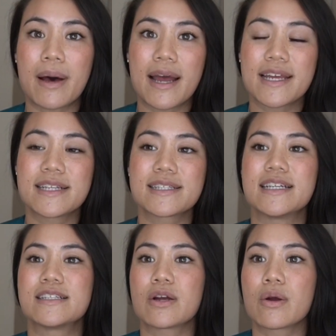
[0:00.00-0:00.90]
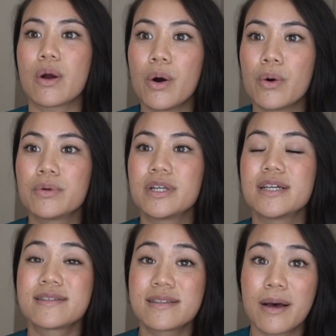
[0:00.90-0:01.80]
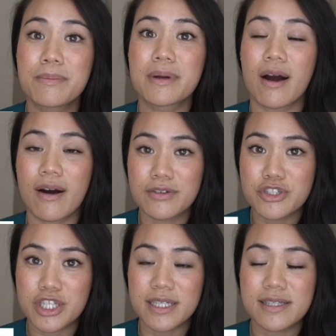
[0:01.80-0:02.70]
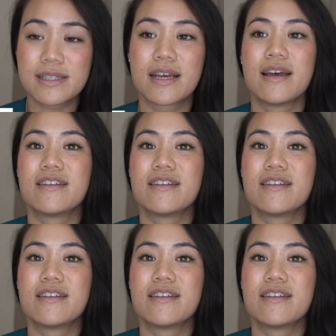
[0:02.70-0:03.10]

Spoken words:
bias is our own subconscious,